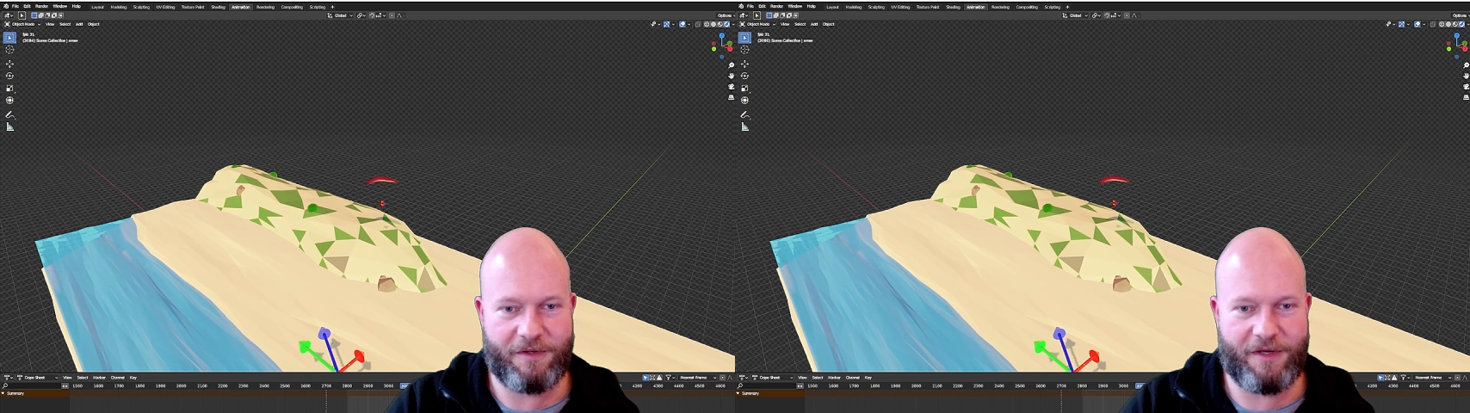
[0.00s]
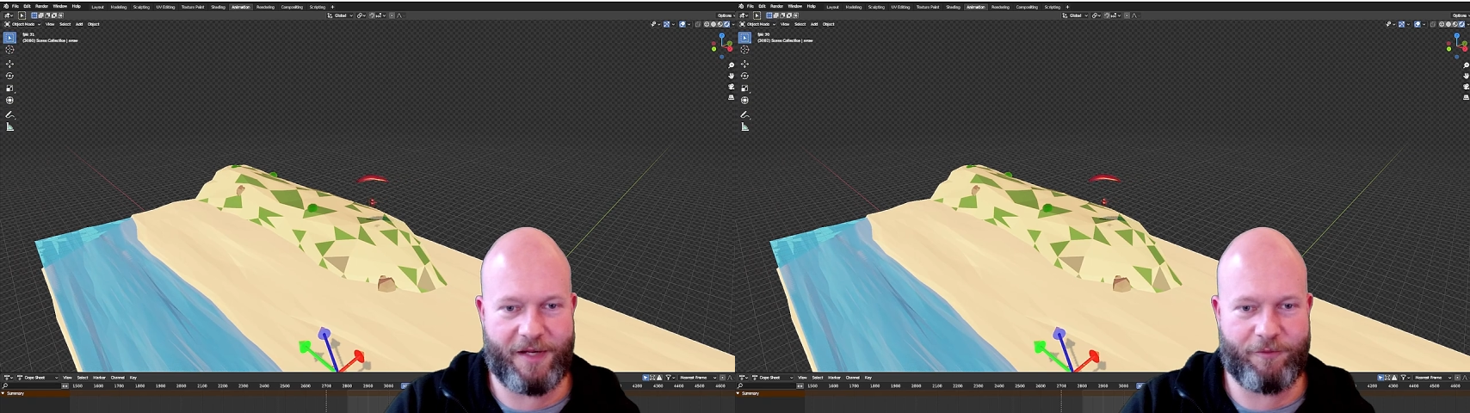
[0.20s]

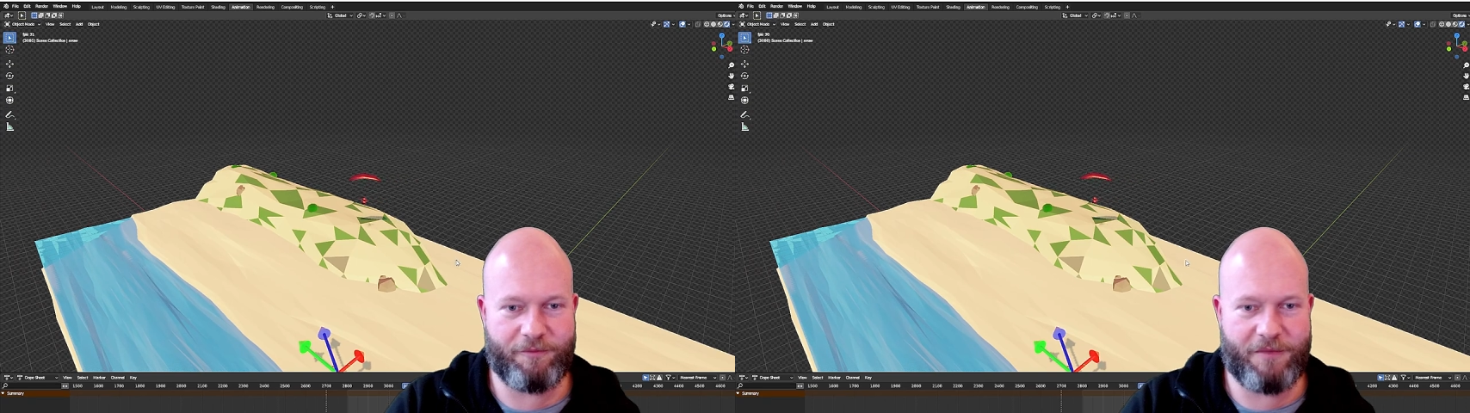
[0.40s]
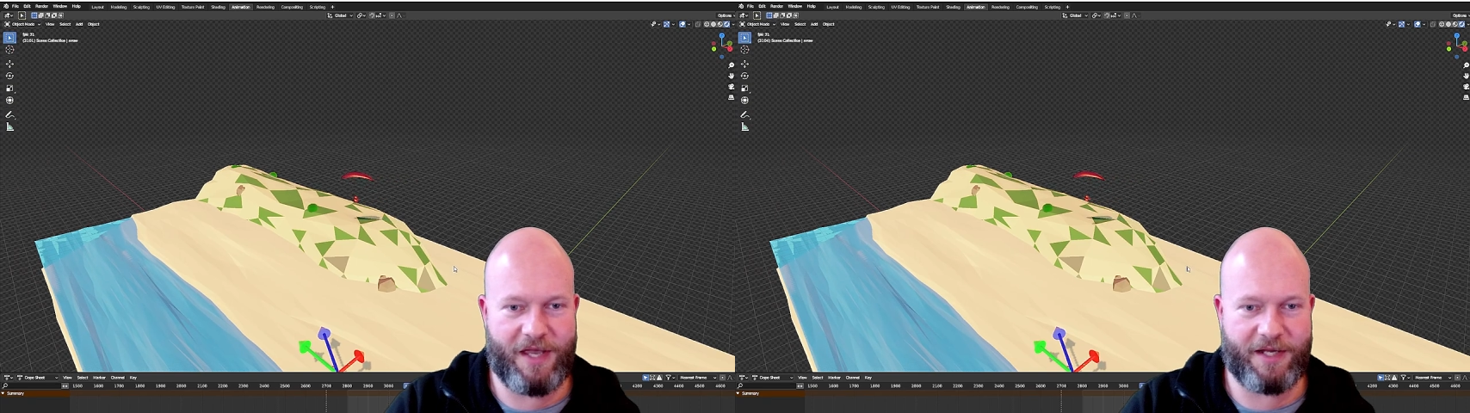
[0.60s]
It
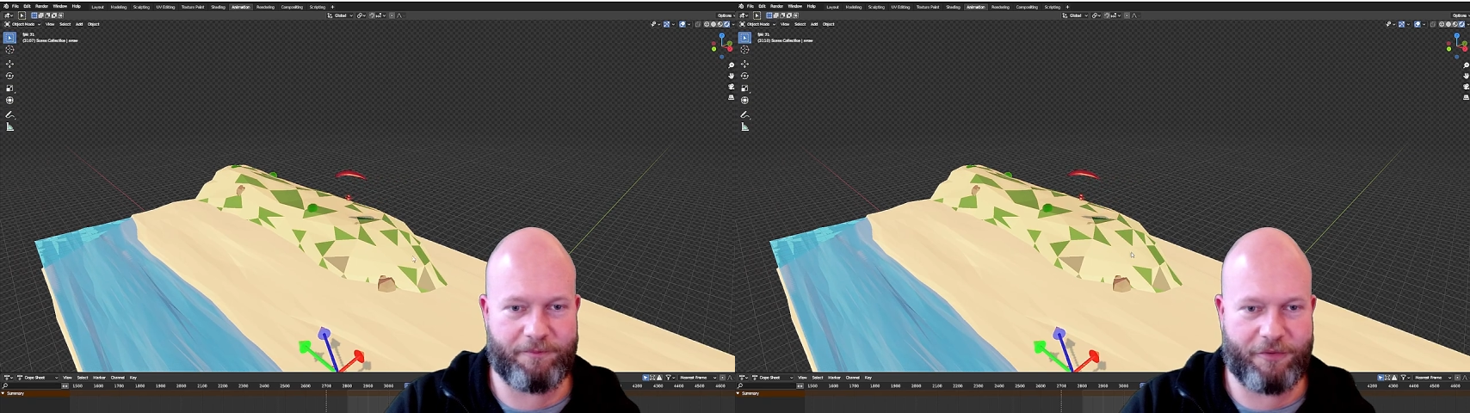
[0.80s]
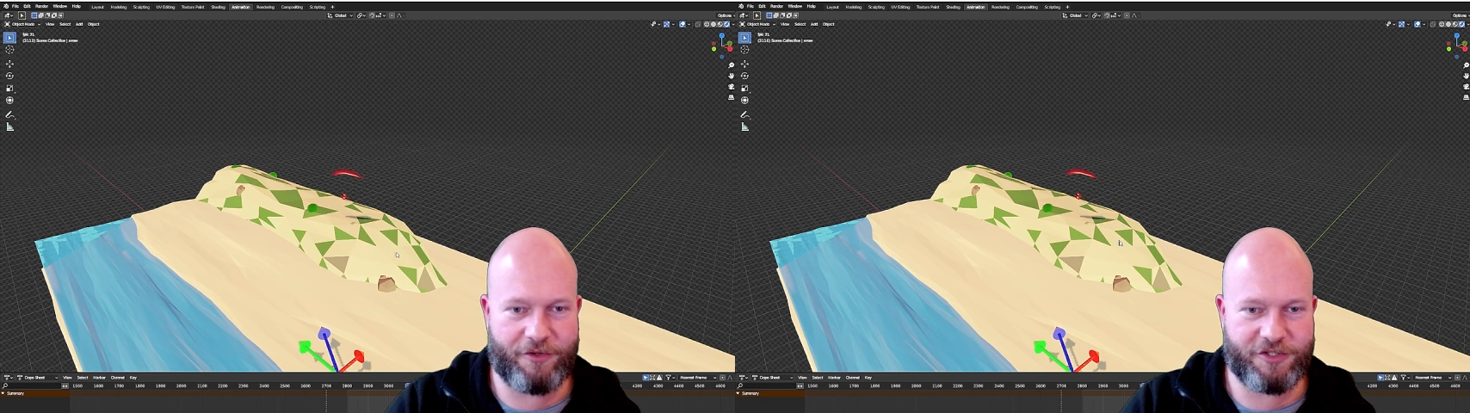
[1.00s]
would make
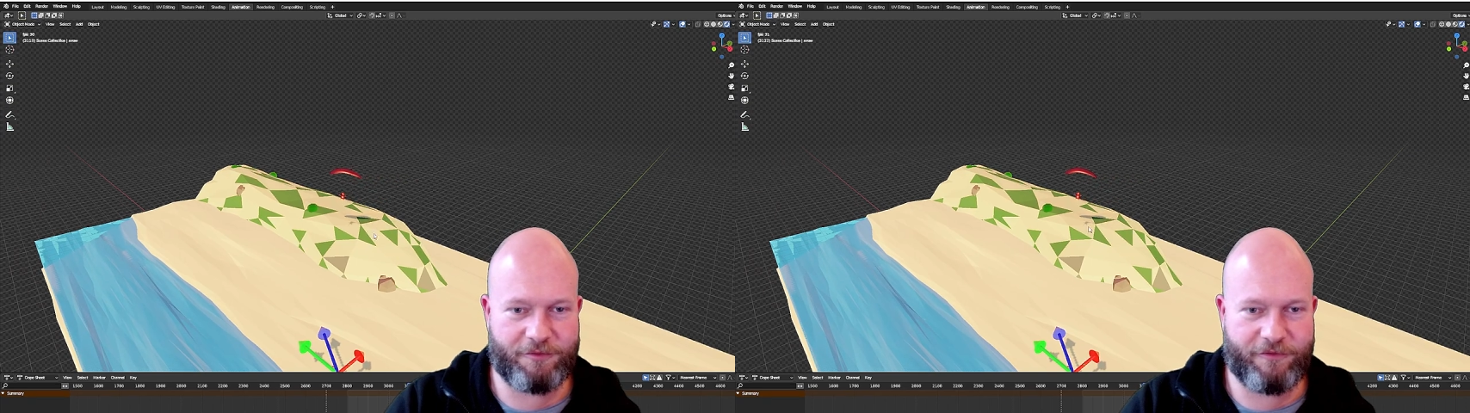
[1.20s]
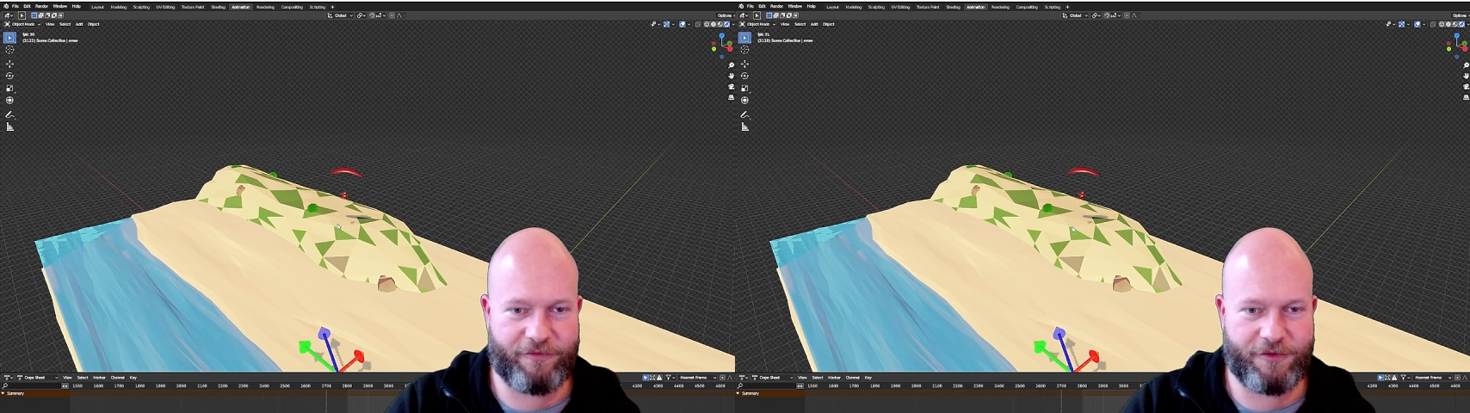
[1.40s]
it
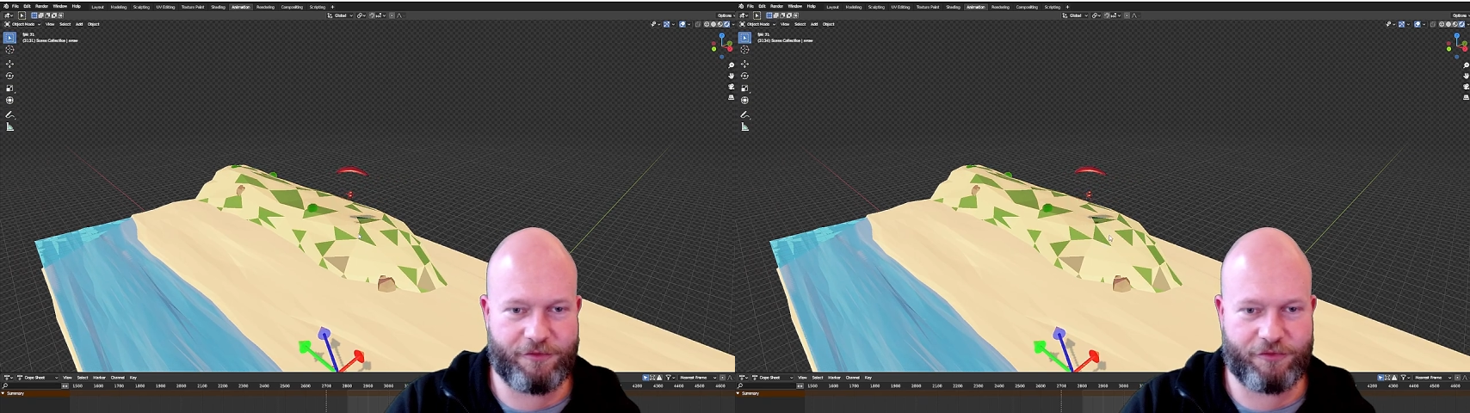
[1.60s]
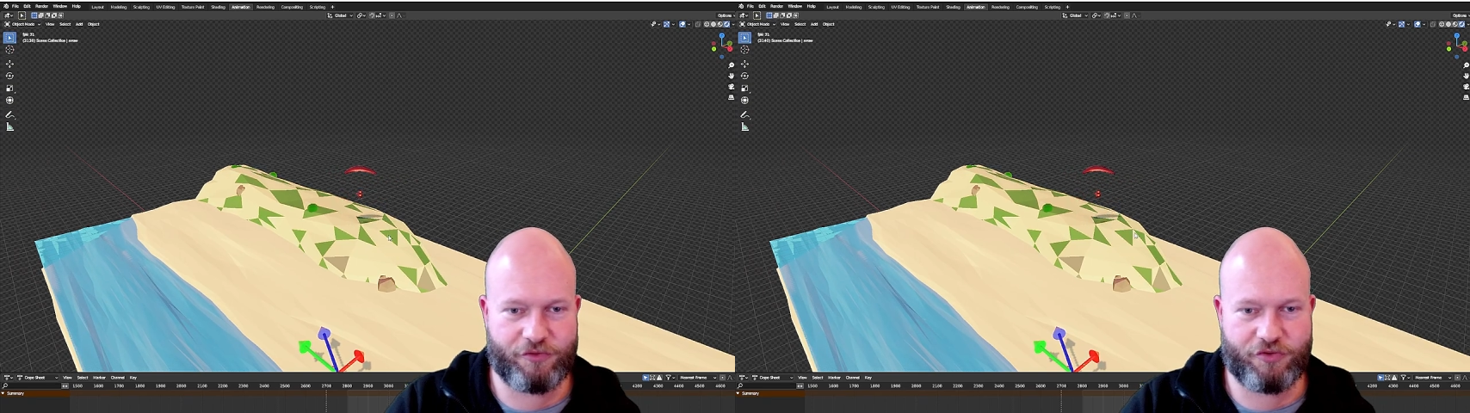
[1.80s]
possible for
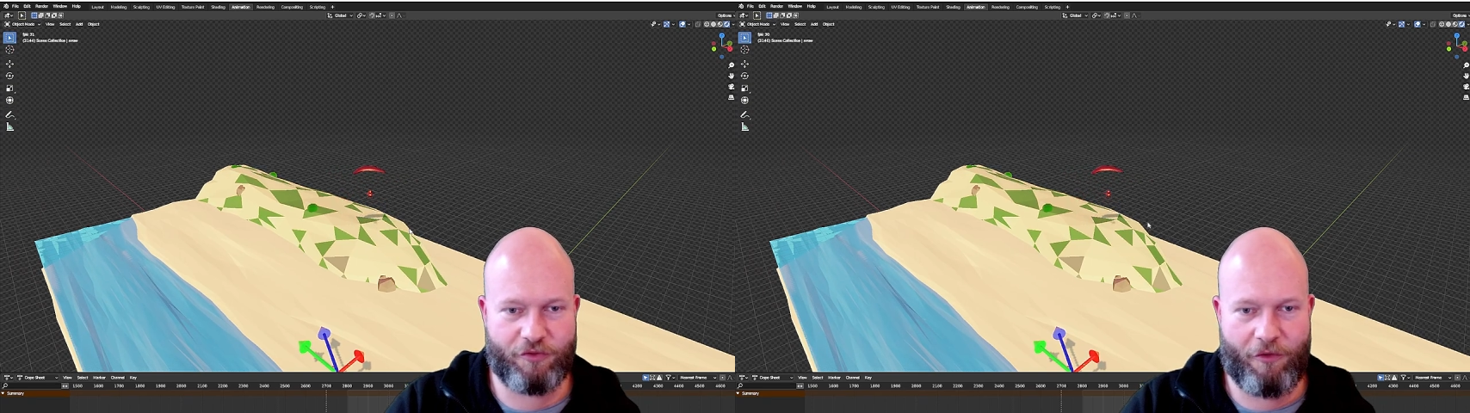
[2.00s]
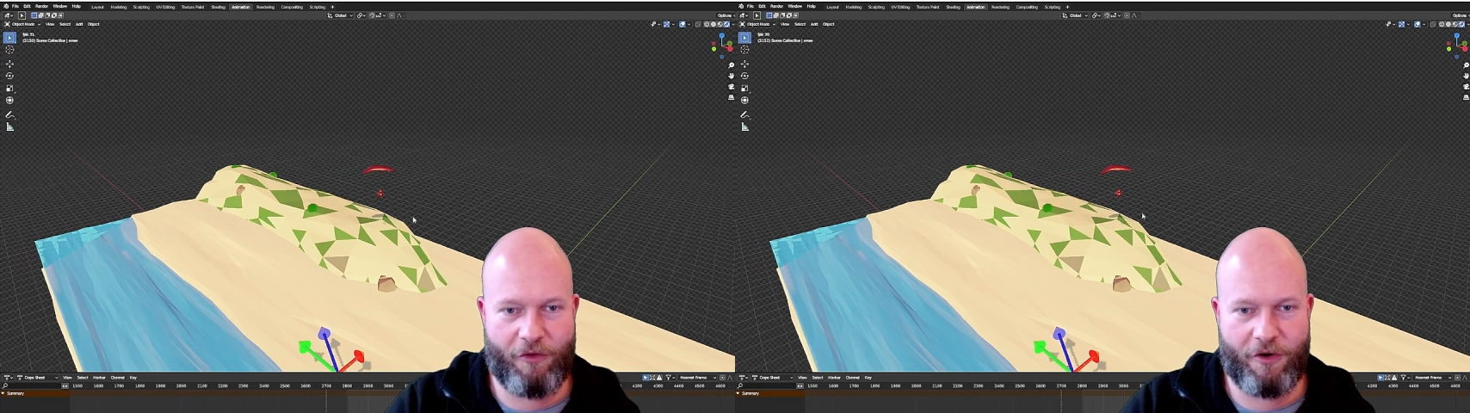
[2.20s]
you to
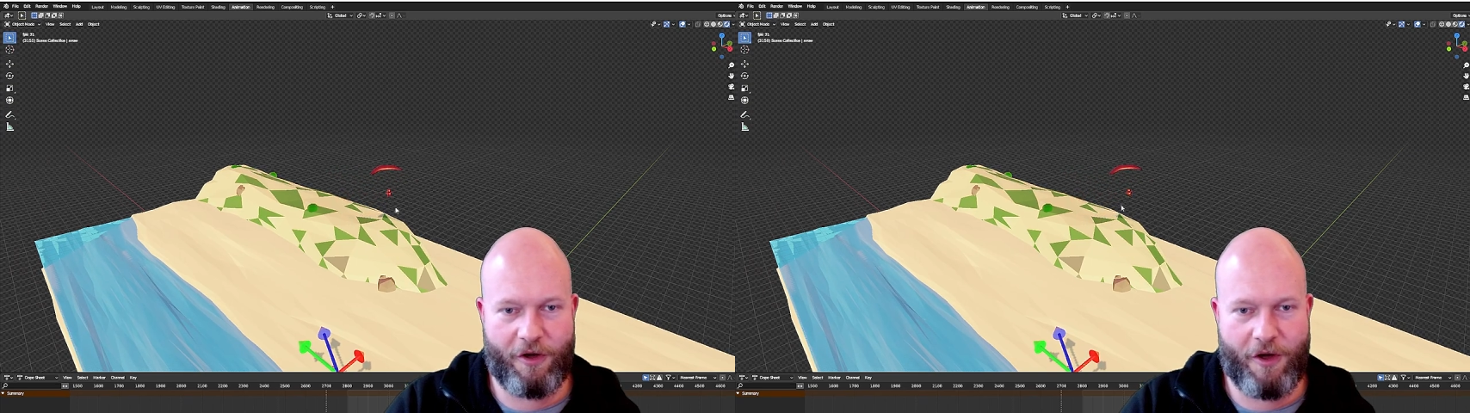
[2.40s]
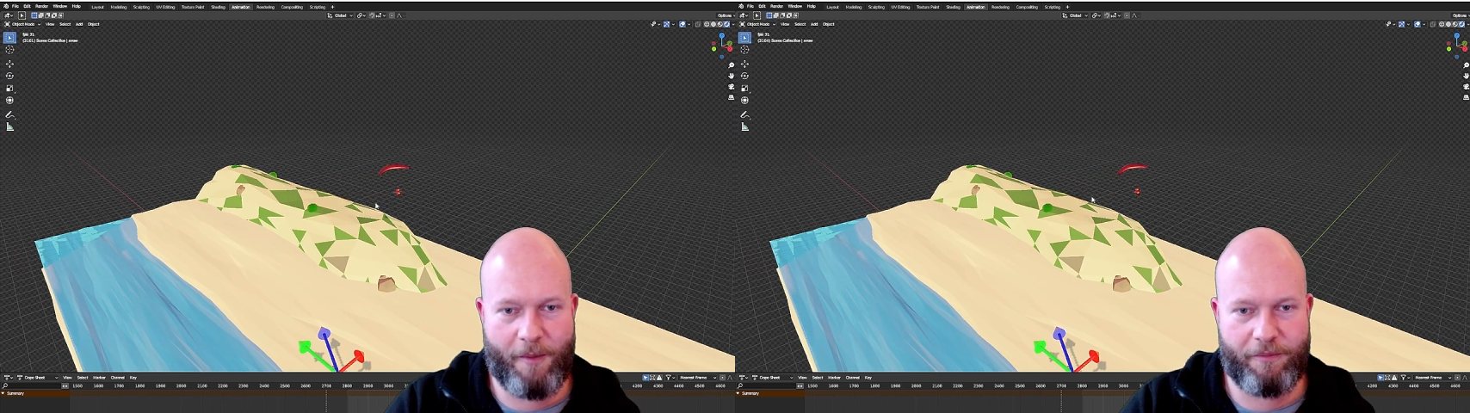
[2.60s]
soar
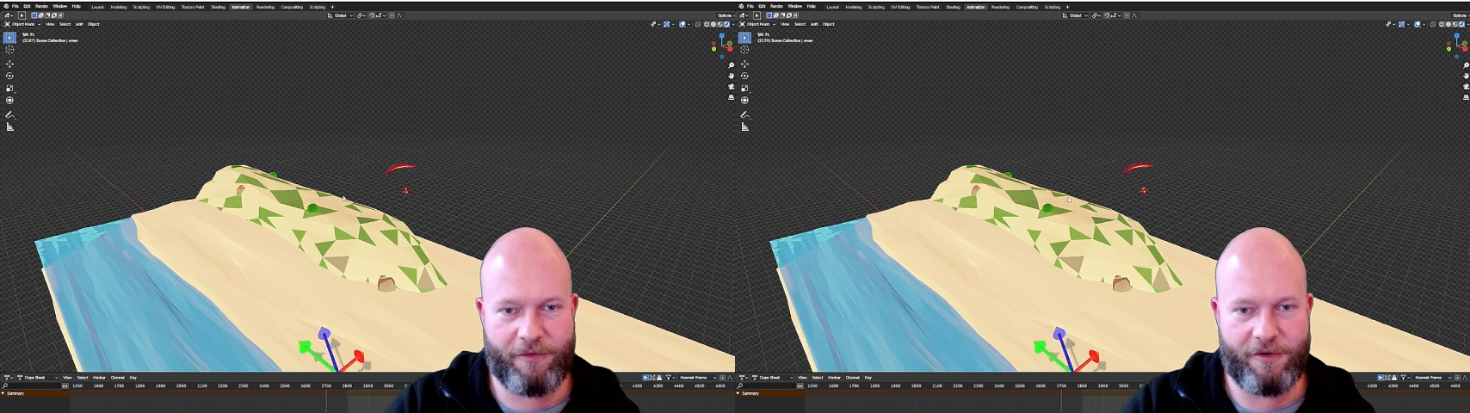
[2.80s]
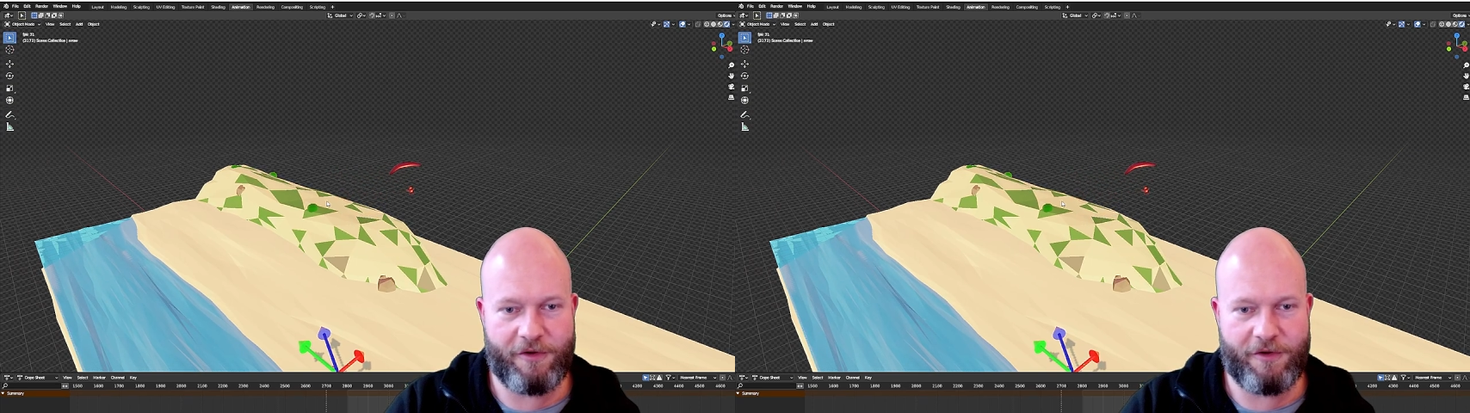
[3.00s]
up